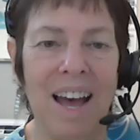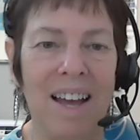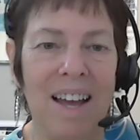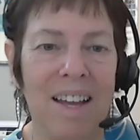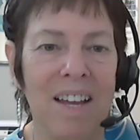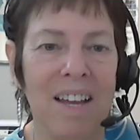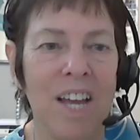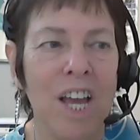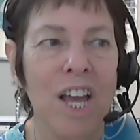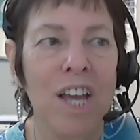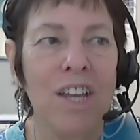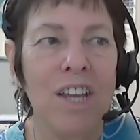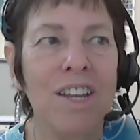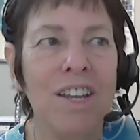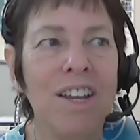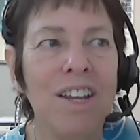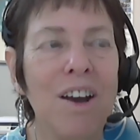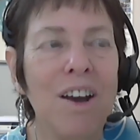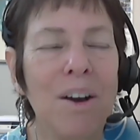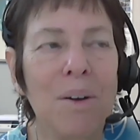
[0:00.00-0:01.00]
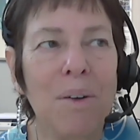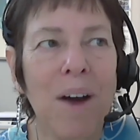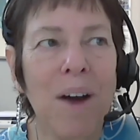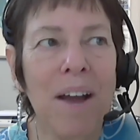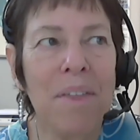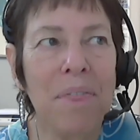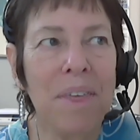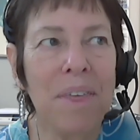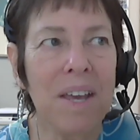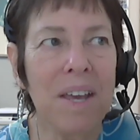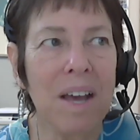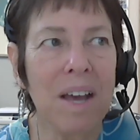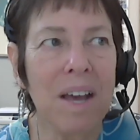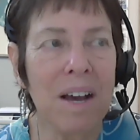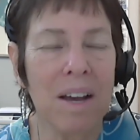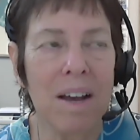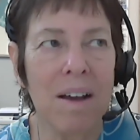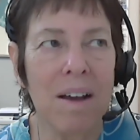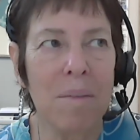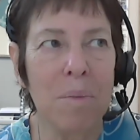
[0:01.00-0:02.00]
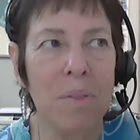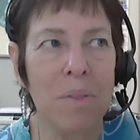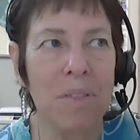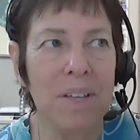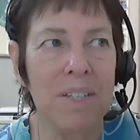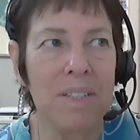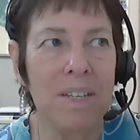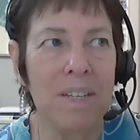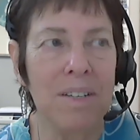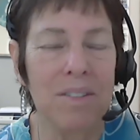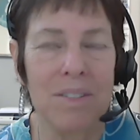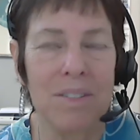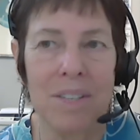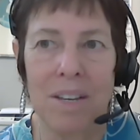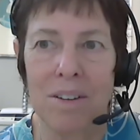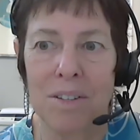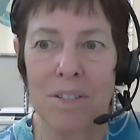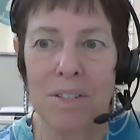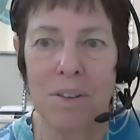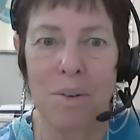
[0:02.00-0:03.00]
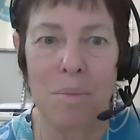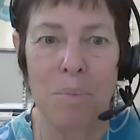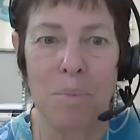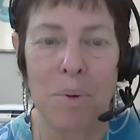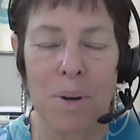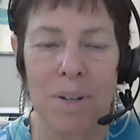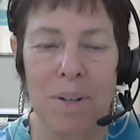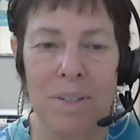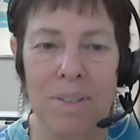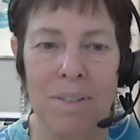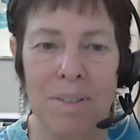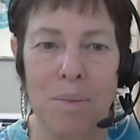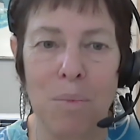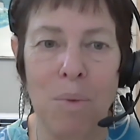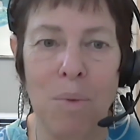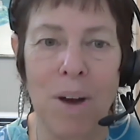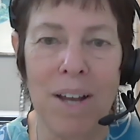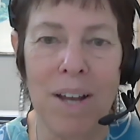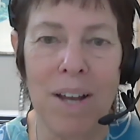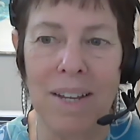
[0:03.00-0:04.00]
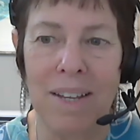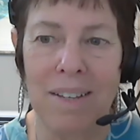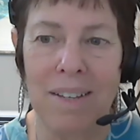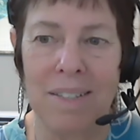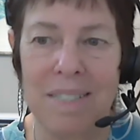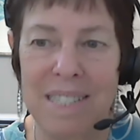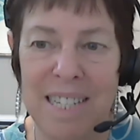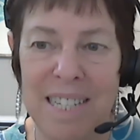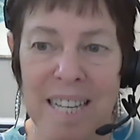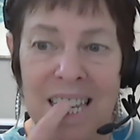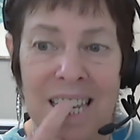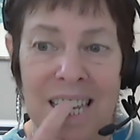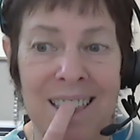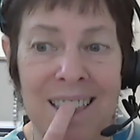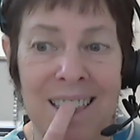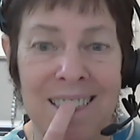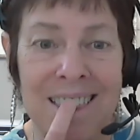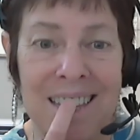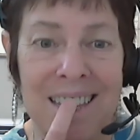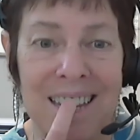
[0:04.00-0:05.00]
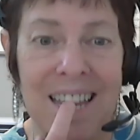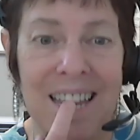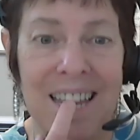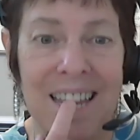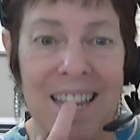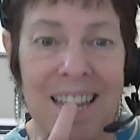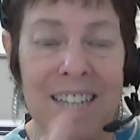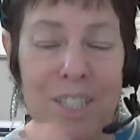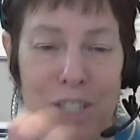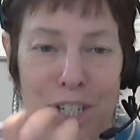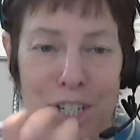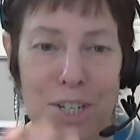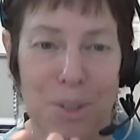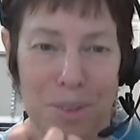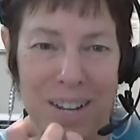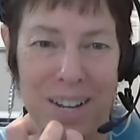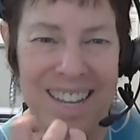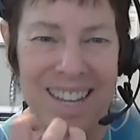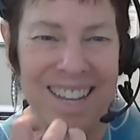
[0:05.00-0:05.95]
You know, I think a couple things that you said are so important. One is teeth and chewing.